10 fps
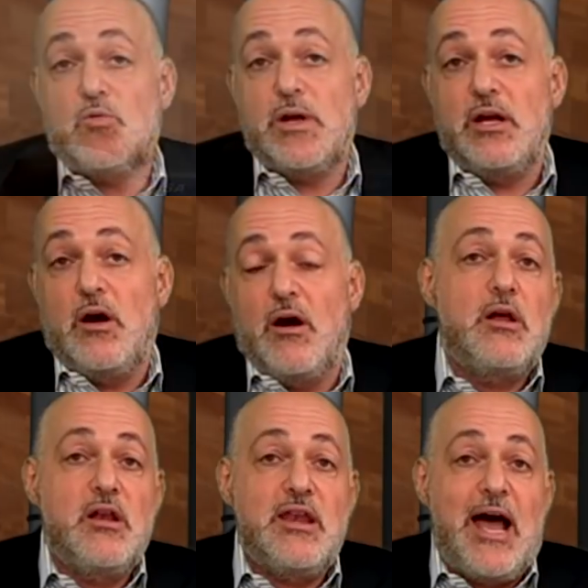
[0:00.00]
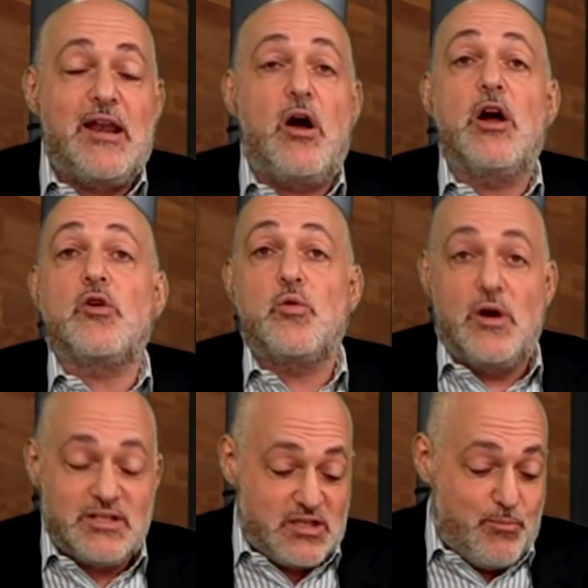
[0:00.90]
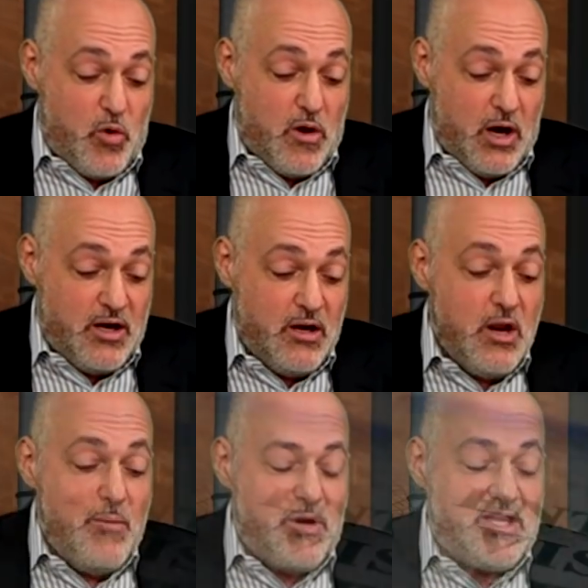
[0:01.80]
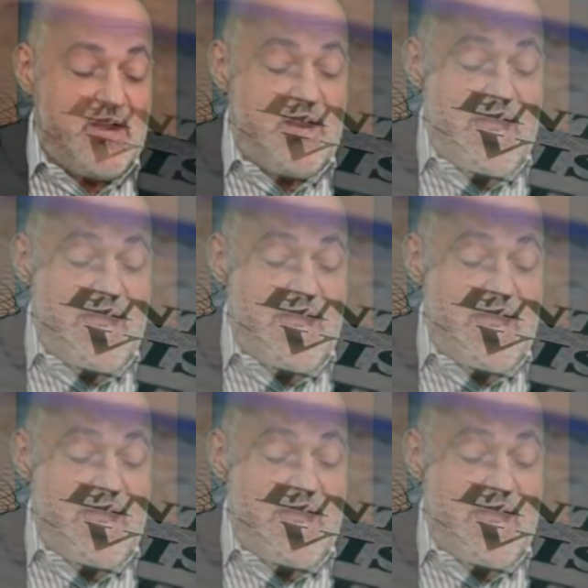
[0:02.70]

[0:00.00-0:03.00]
green cards, not across the board, but they are